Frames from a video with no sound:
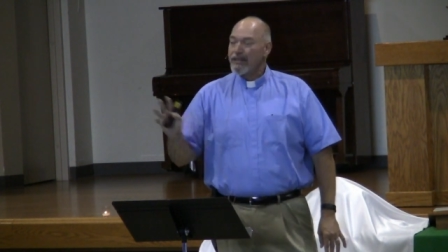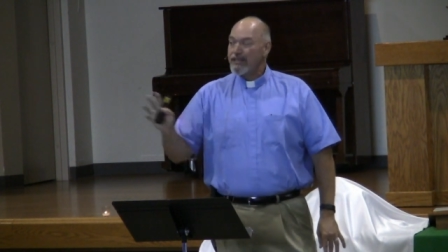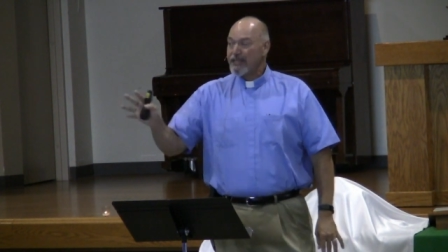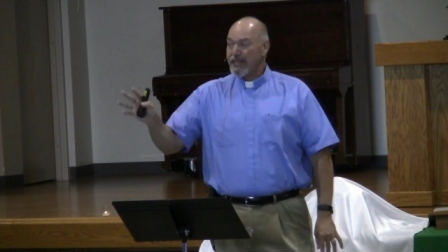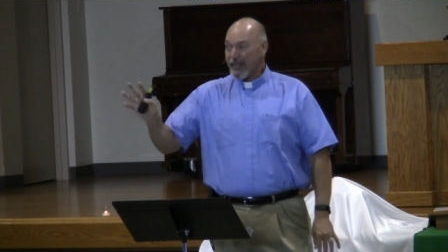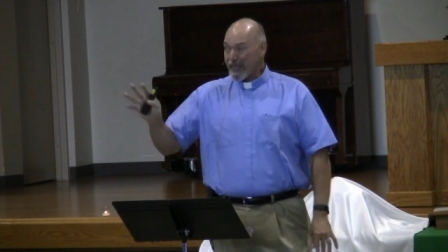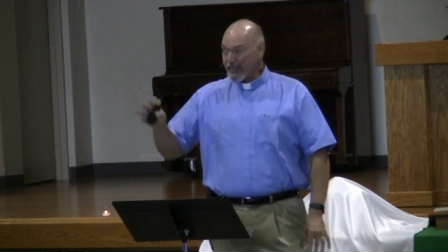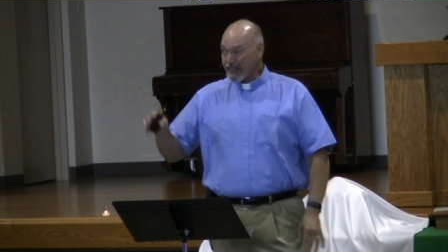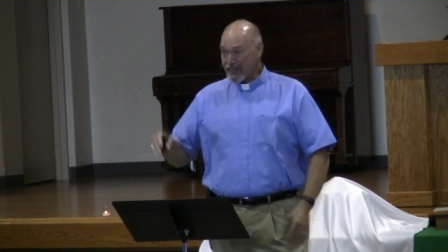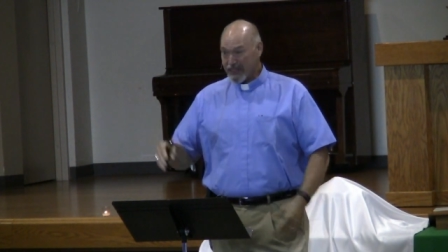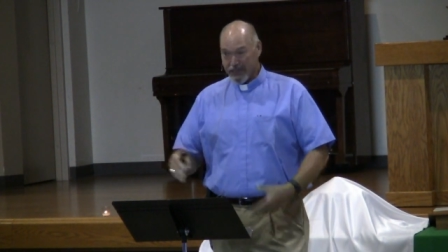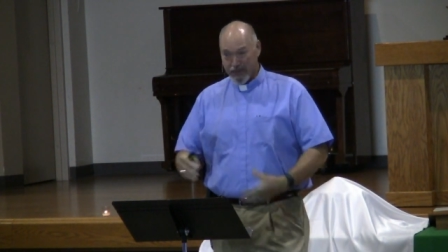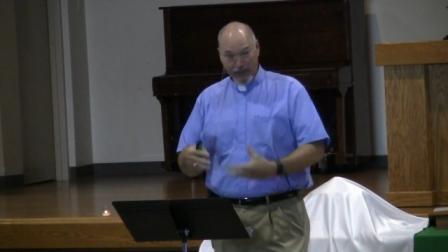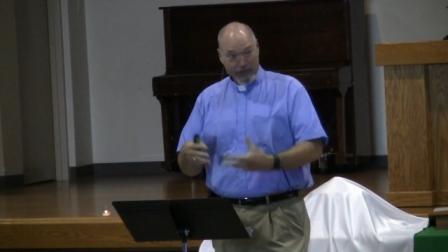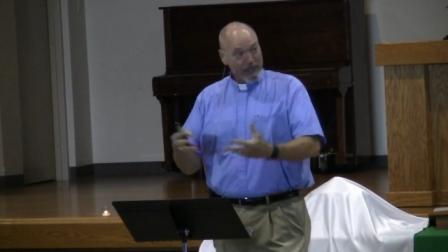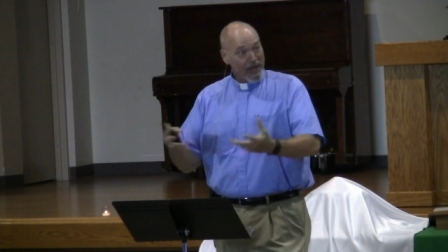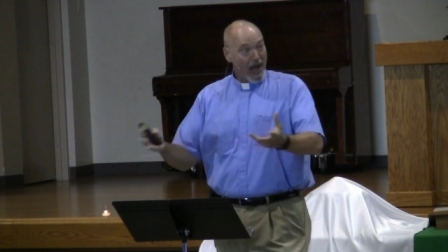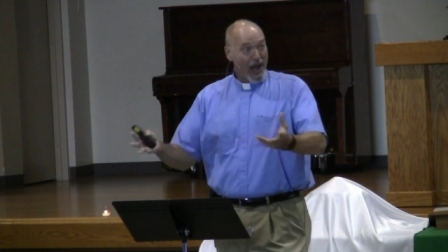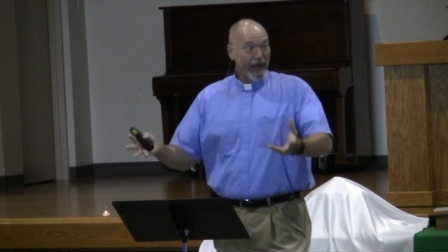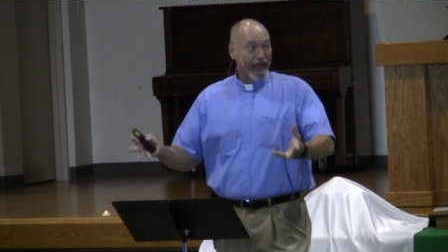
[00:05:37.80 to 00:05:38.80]
Jesus,
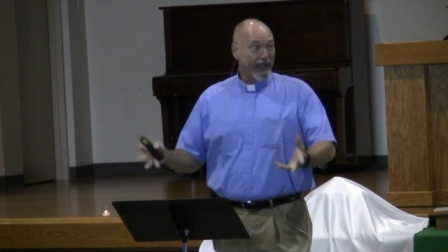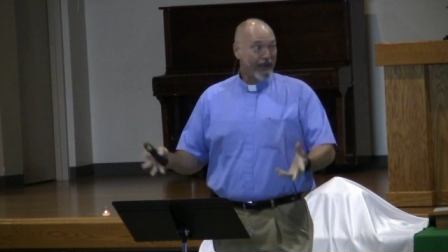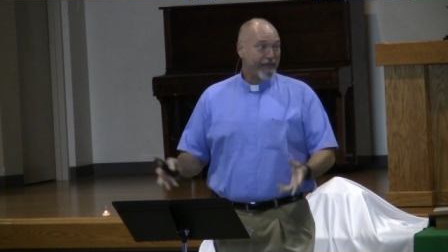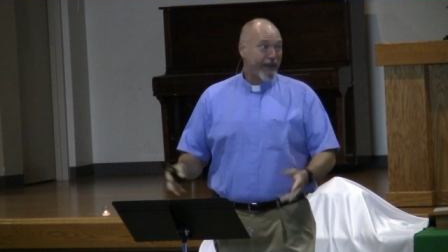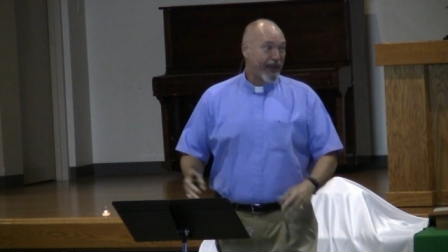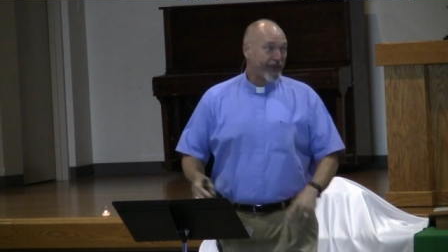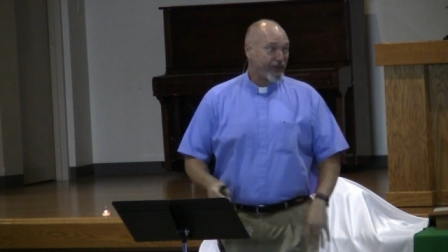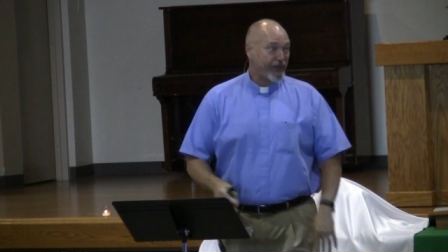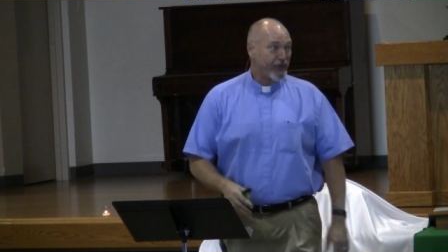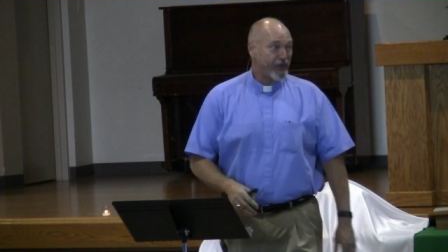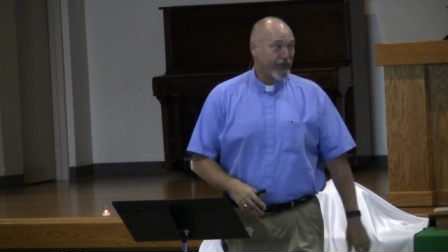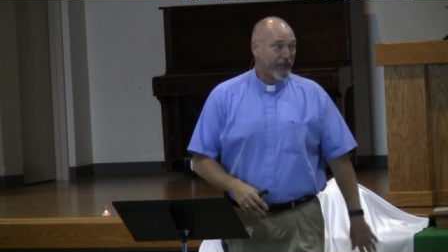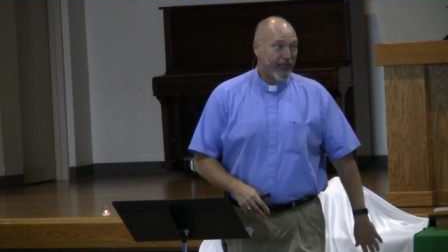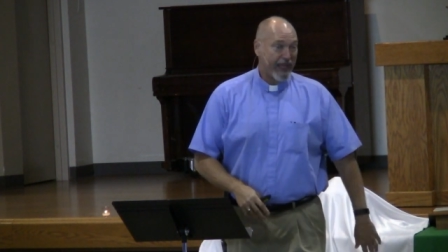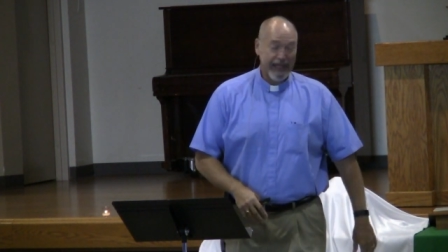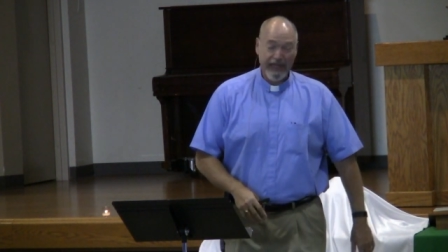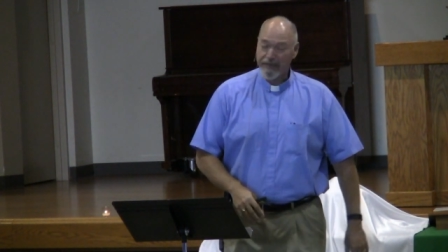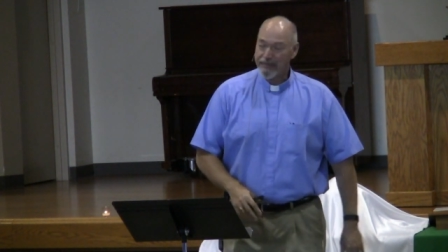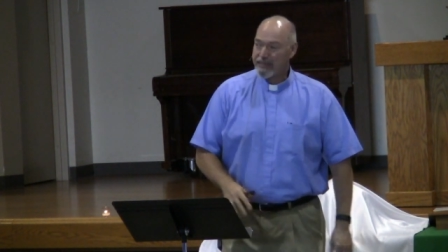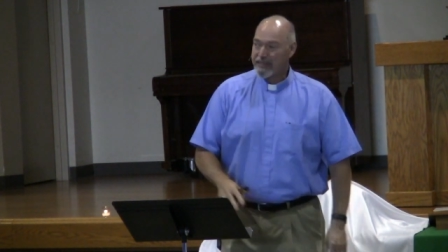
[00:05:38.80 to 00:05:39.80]
when talking about the new
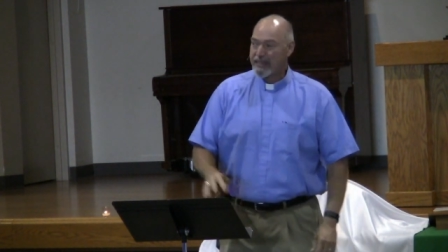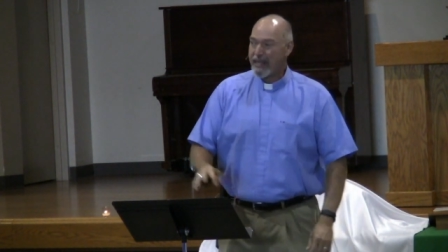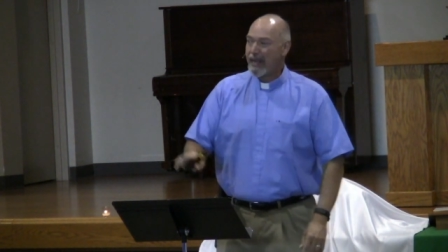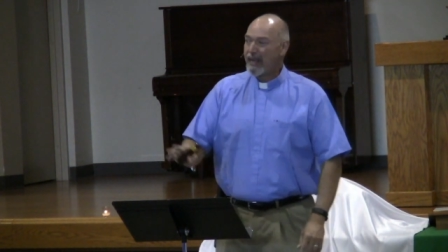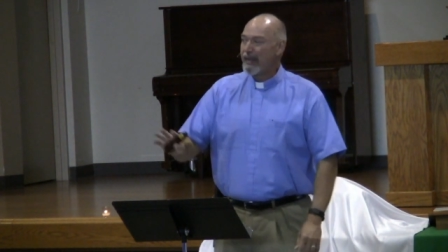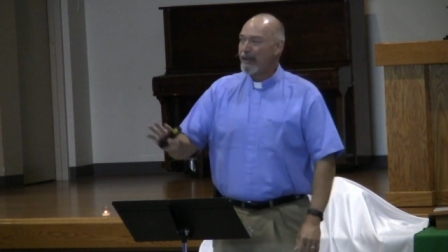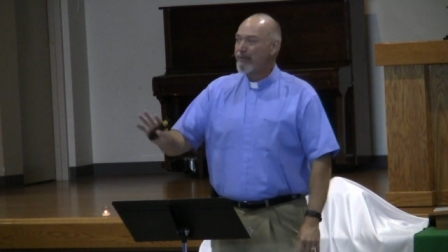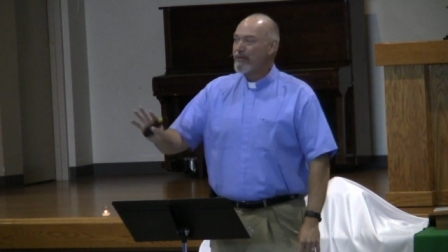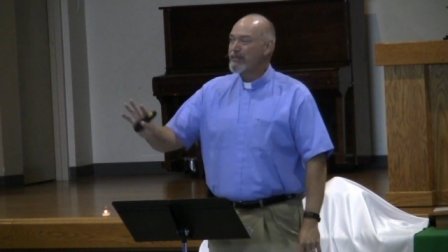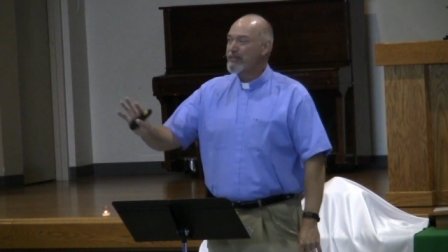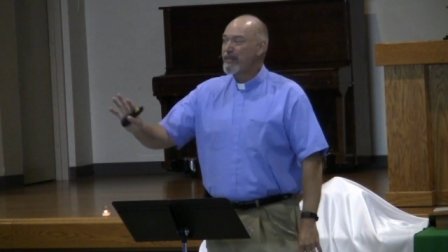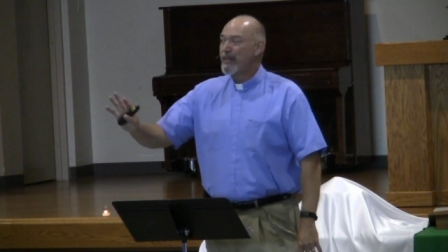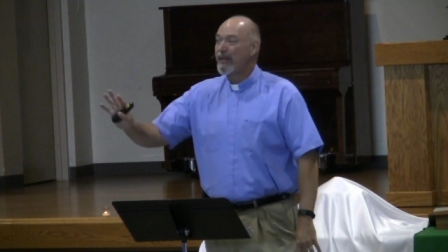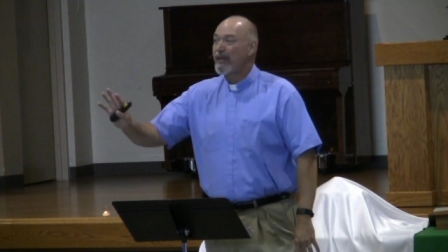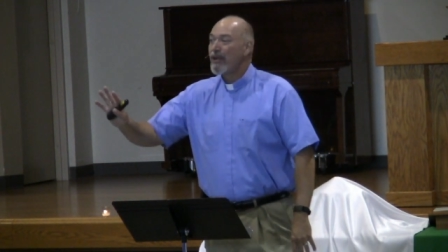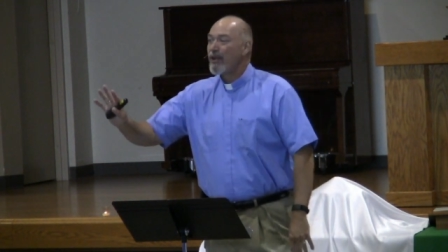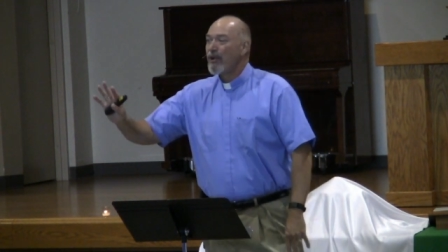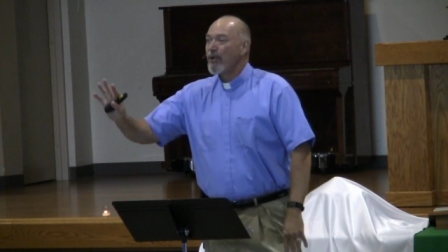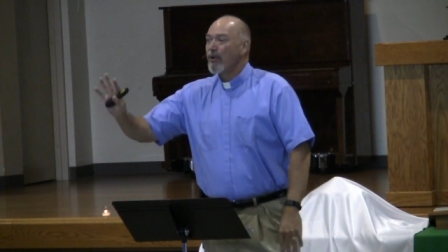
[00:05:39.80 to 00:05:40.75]
kingdom, said it was the